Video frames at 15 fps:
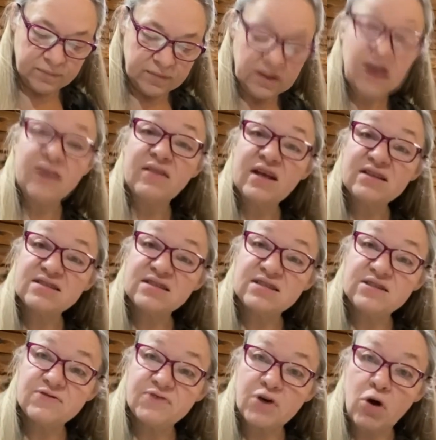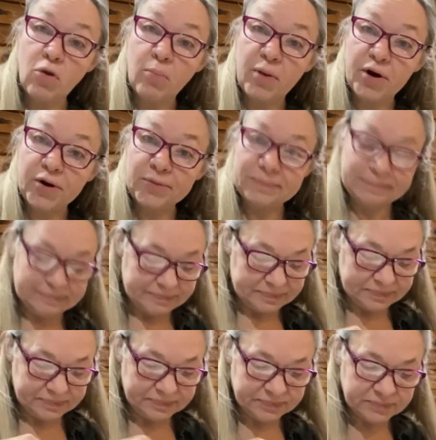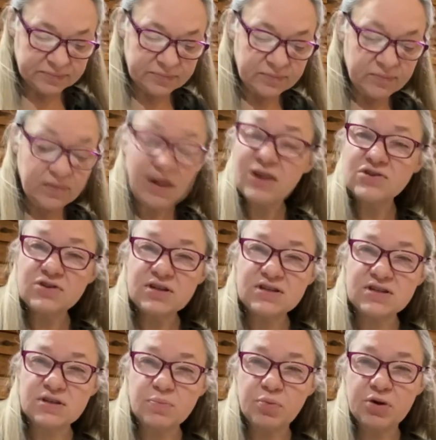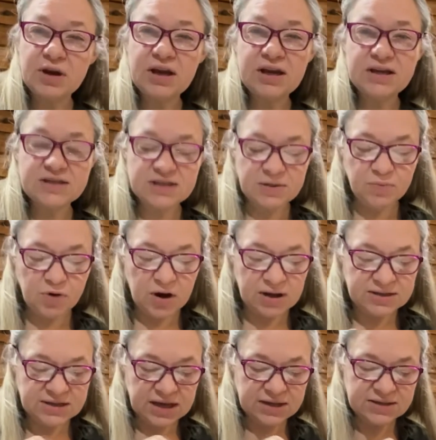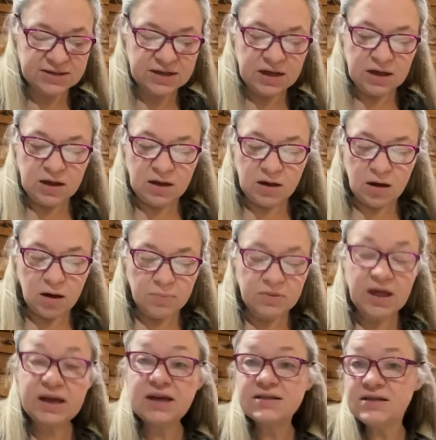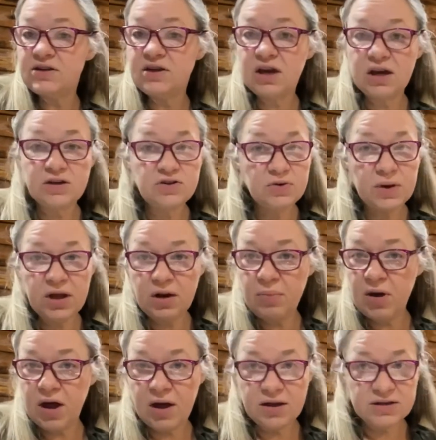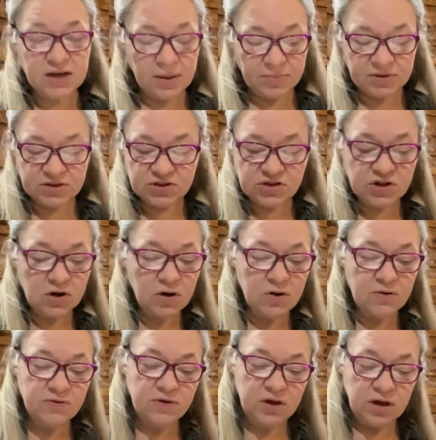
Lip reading: And that's the difficult part. So this is a pretty easy process. Like I said, you can do it in a pot on top of the stove.